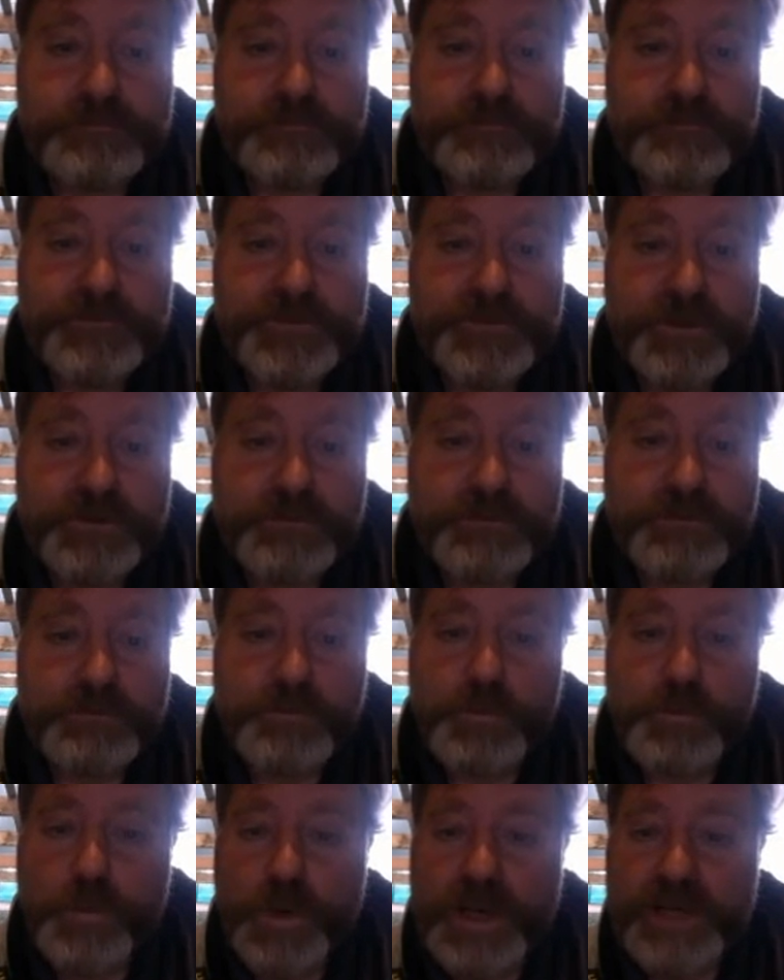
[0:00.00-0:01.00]
So
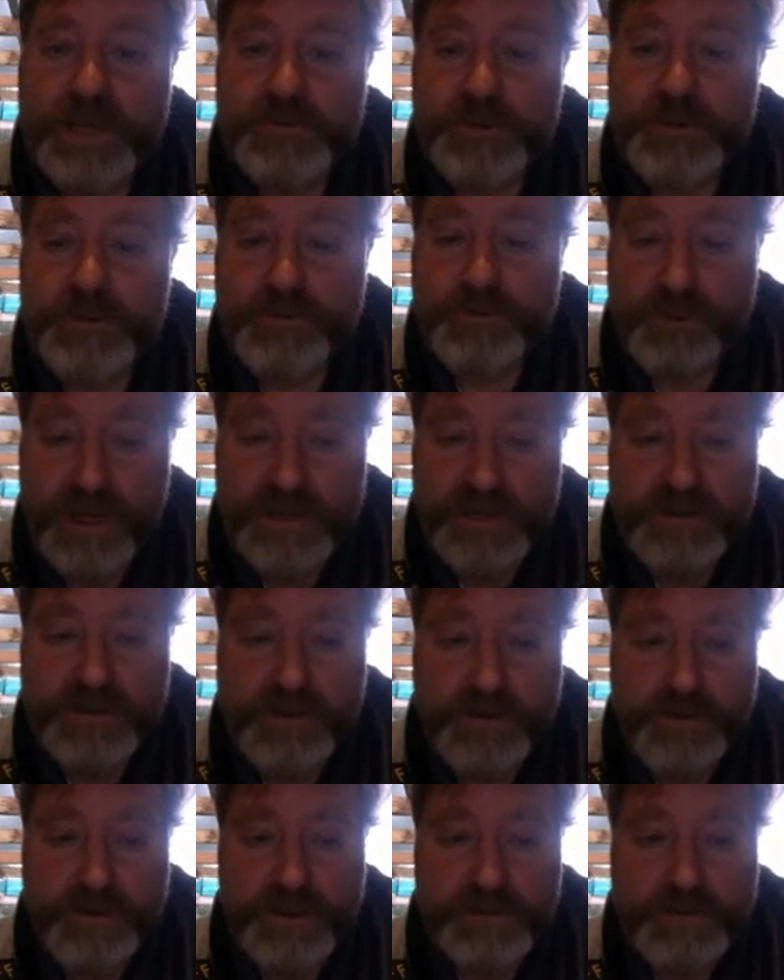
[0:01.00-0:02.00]
waves are greater
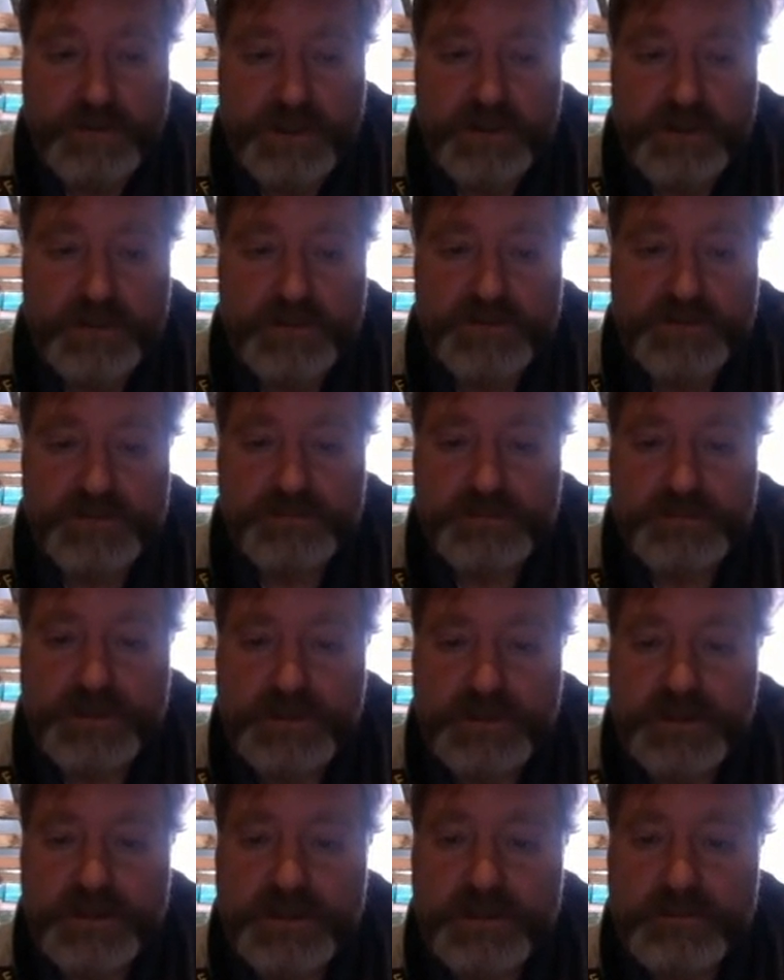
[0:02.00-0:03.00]
than 30 megahertz.
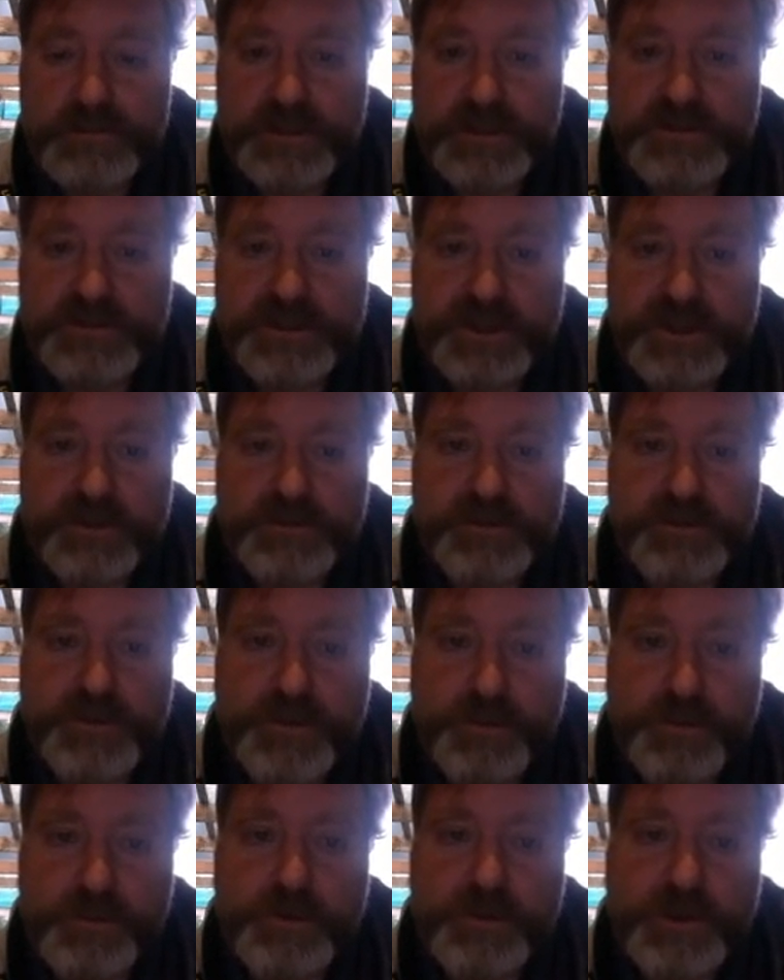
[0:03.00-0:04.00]
It actually goes
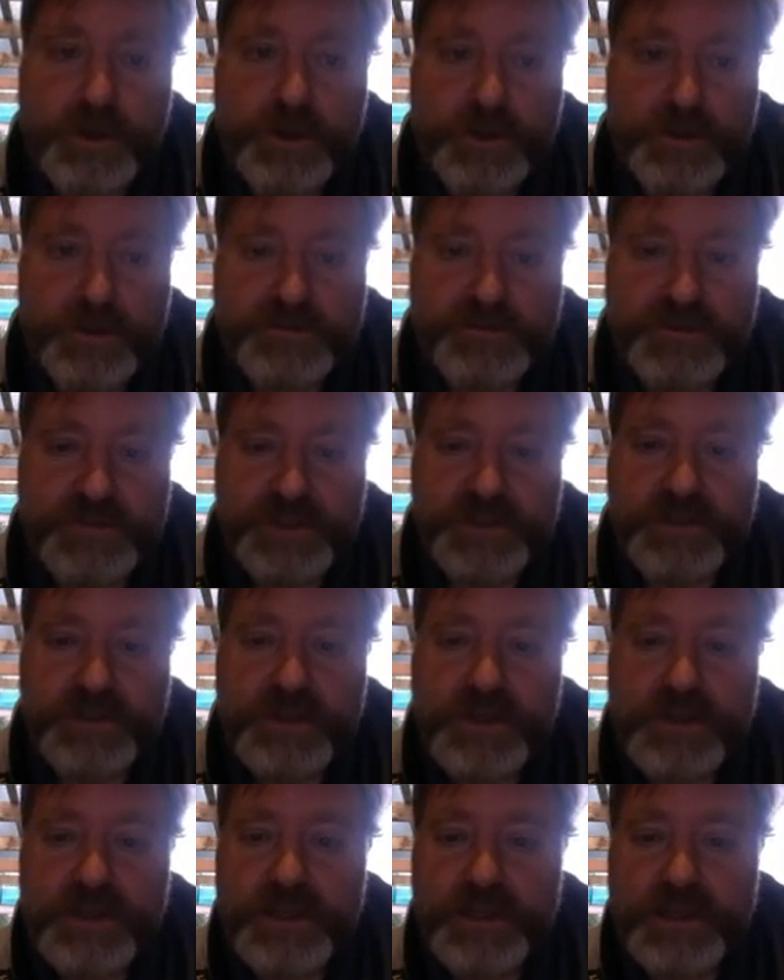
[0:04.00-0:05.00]
through the ionosphere
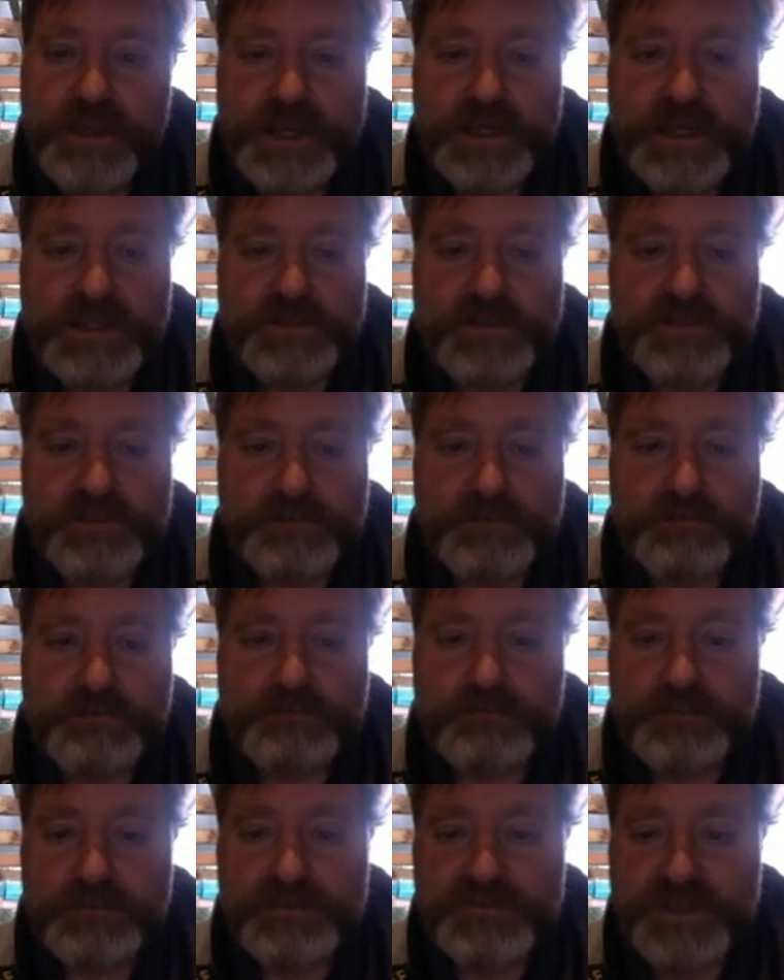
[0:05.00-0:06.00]
and hits the
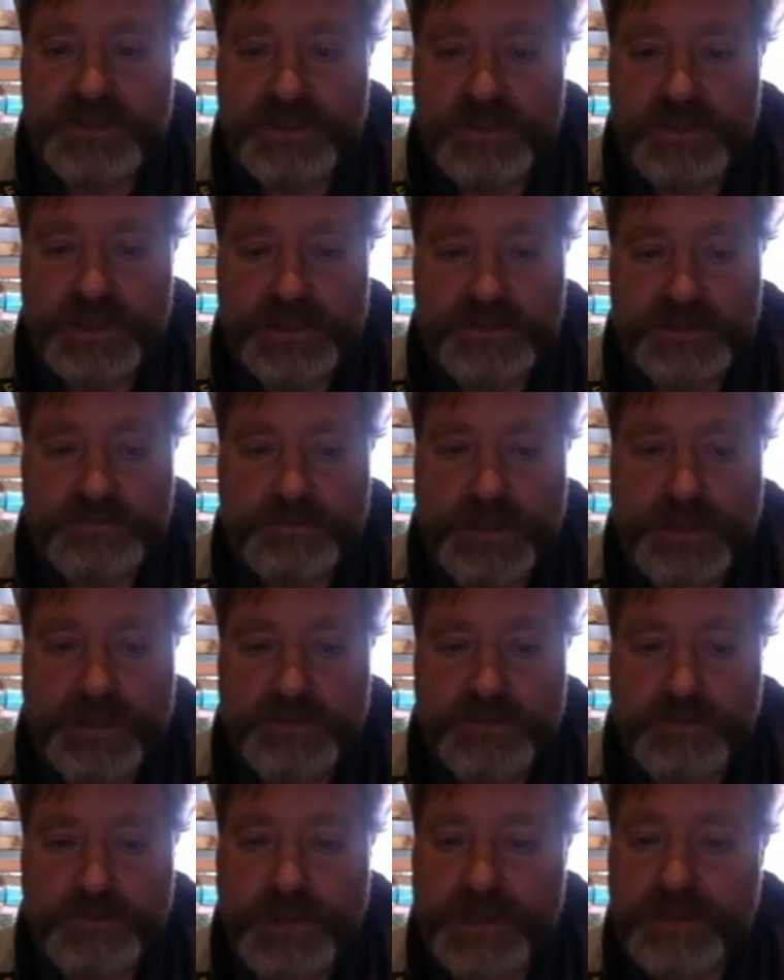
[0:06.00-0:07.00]
satellite and gets
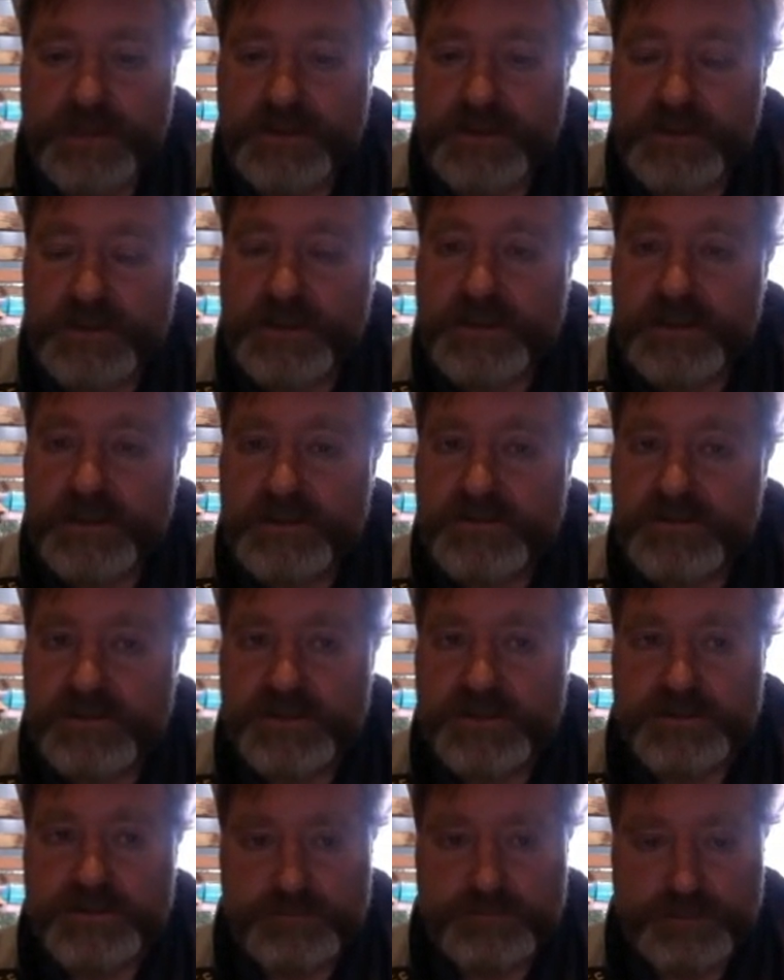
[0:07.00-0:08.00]
bounced back. So
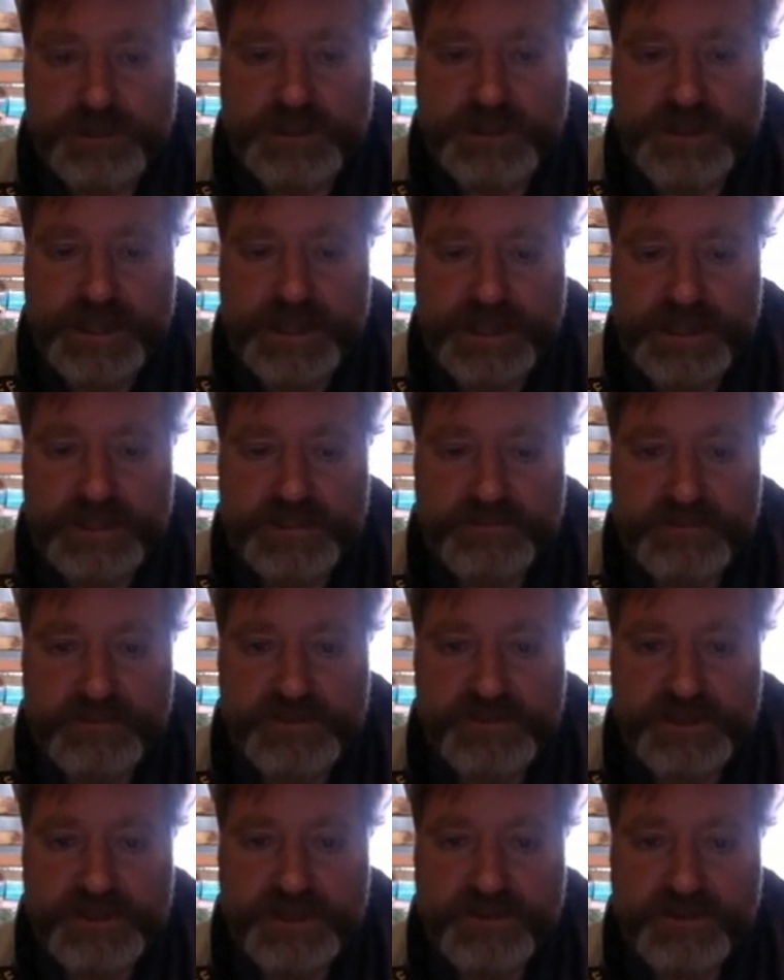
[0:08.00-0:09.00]
these are really handy for
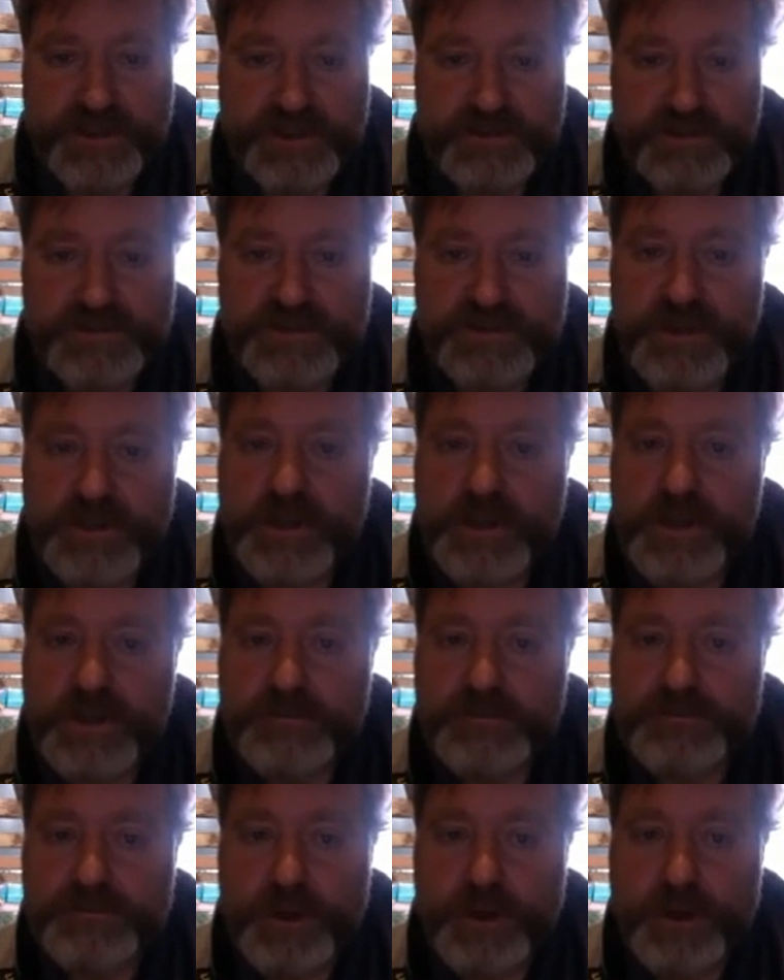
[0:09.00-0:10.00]
sending things
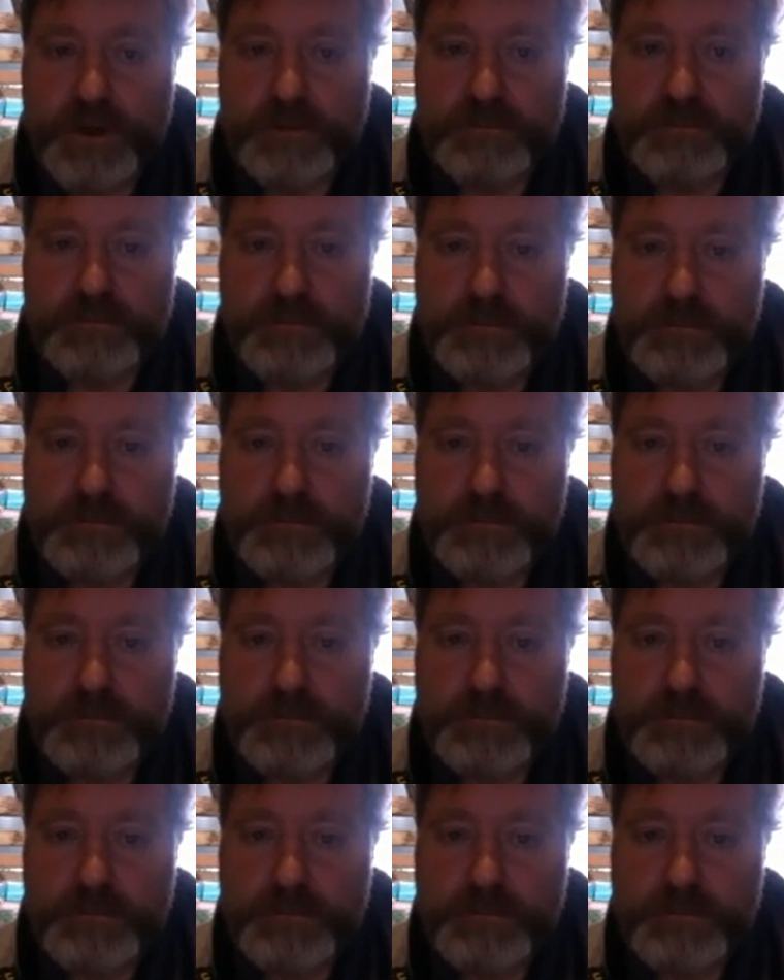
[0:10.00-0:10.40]
from